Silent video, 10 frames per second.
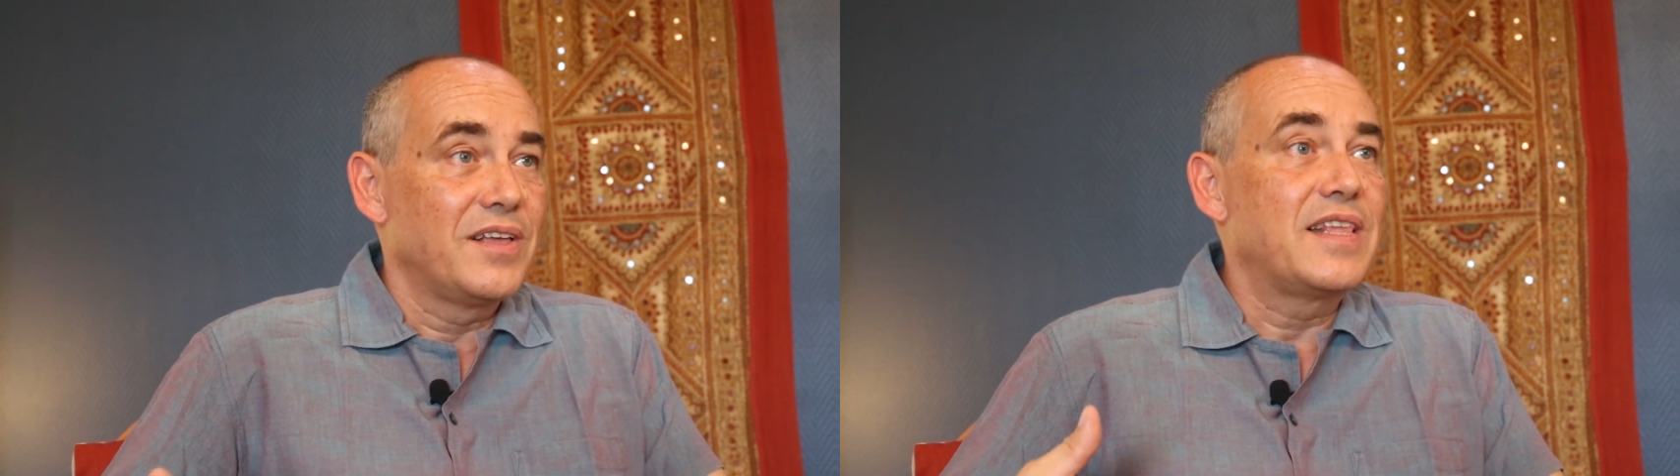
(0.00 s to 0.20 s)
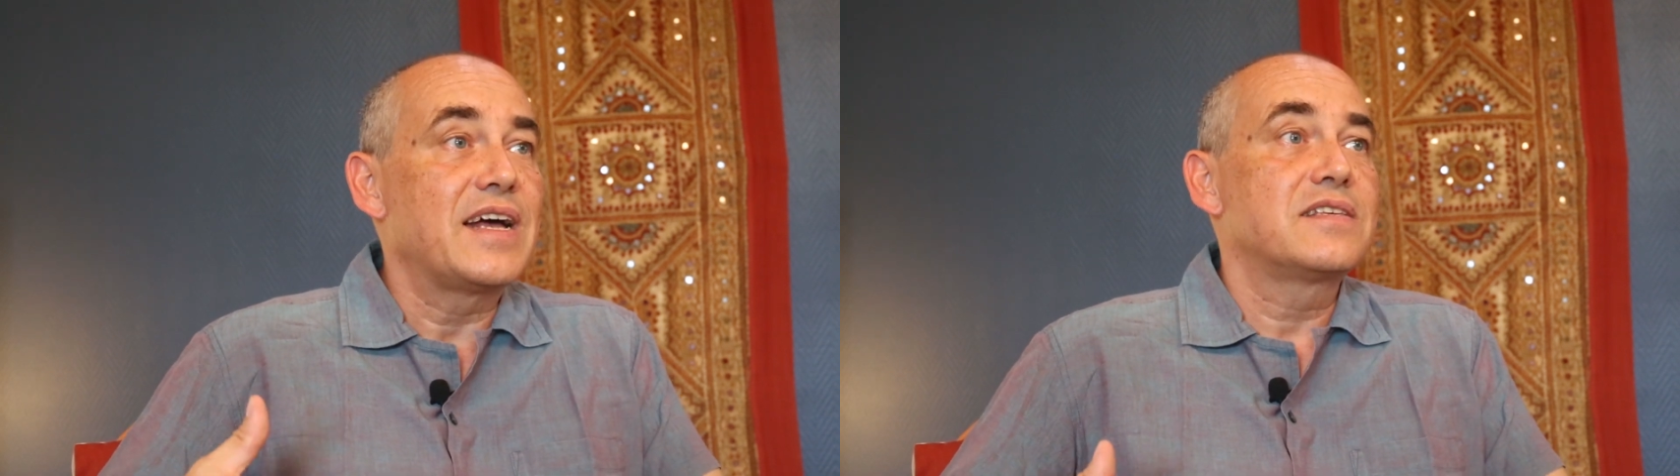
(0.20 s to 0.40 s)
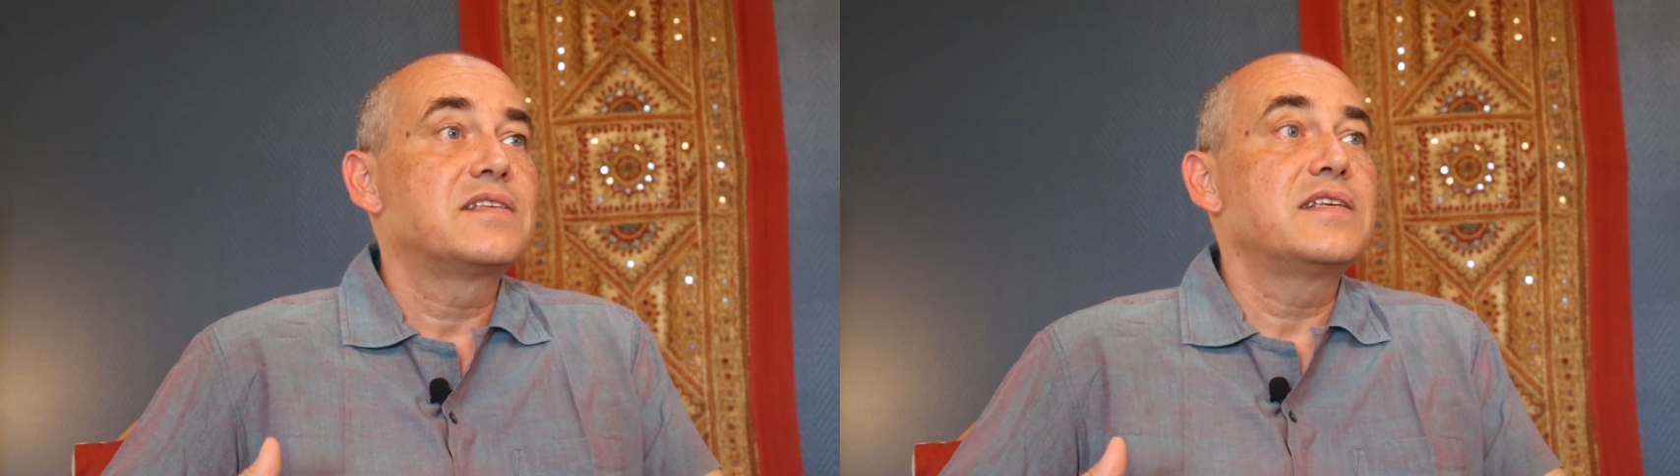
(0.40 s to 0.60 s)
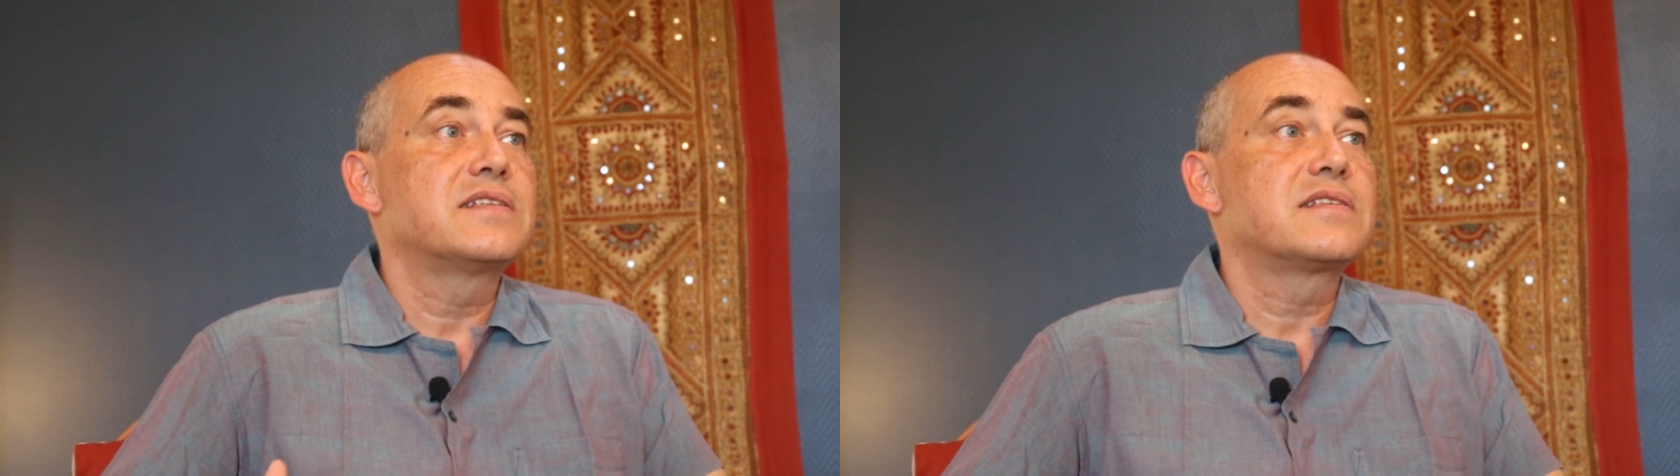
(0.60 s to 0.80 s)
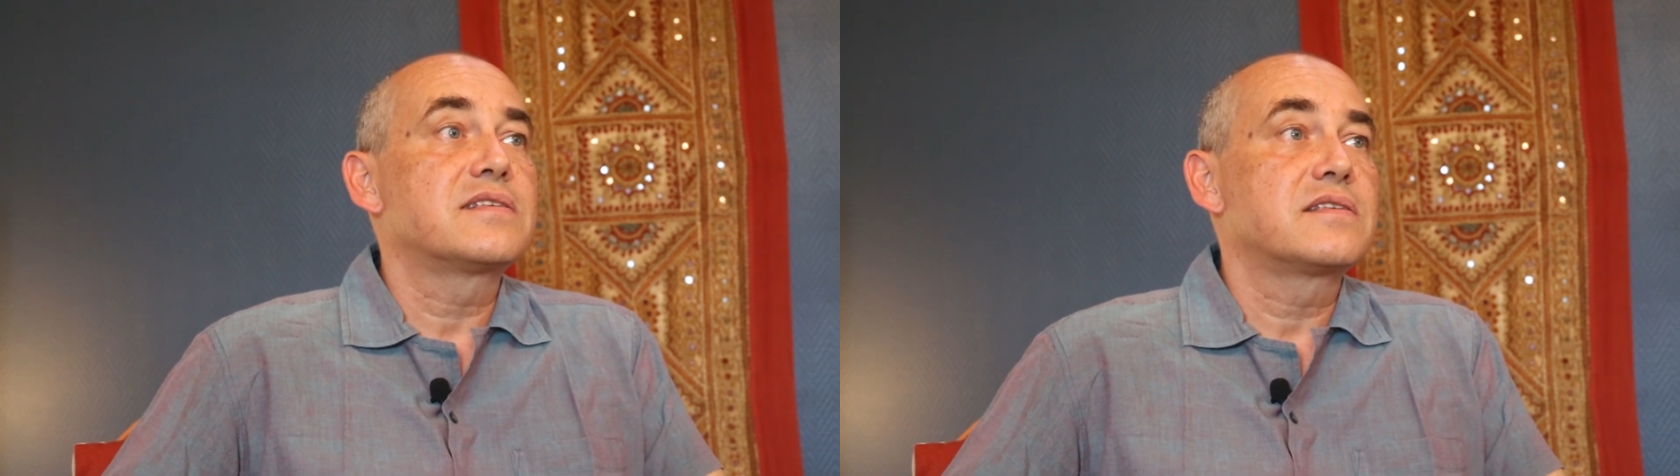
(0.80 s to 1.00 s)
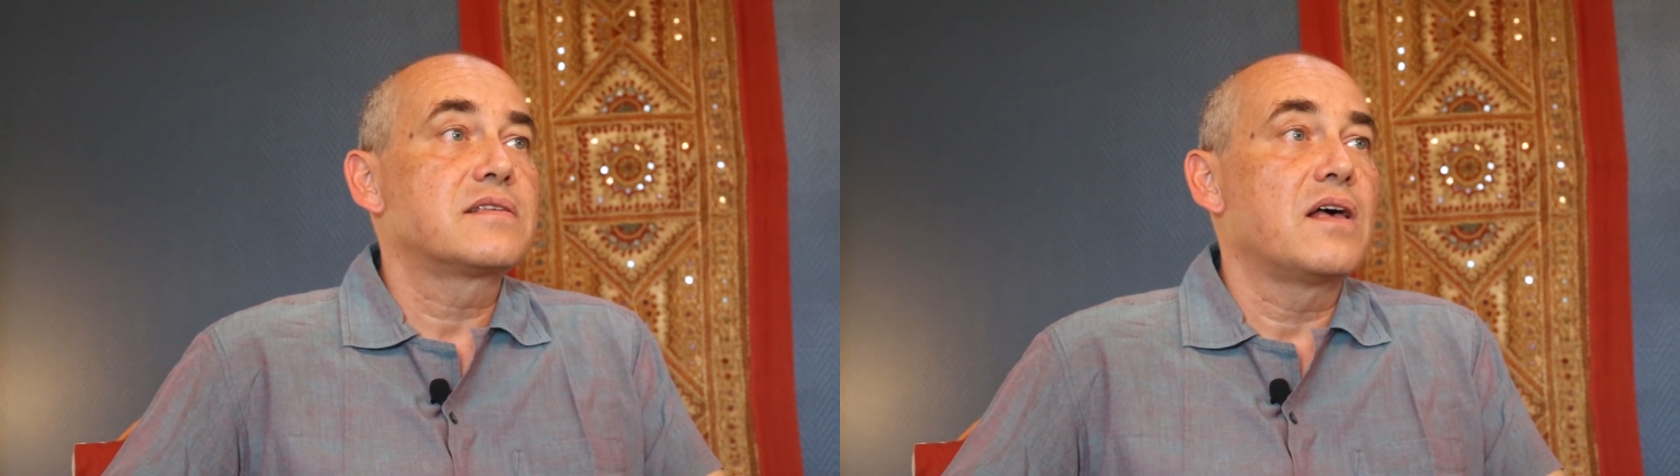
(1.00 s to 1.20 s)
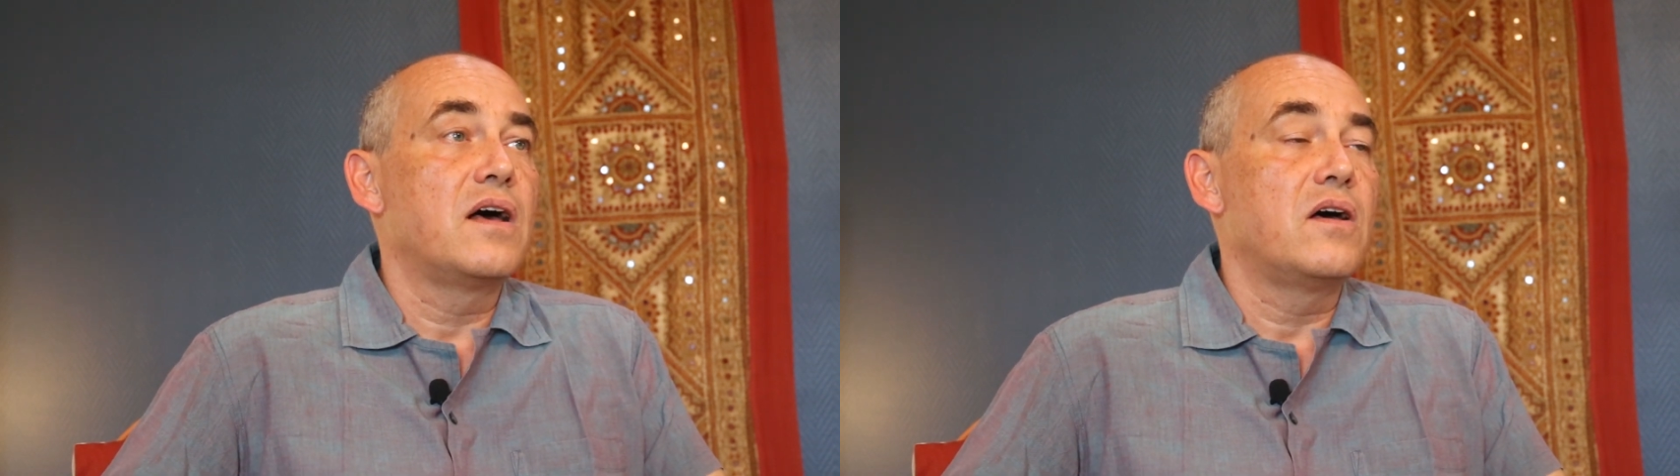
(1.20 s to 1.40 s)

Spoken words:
that this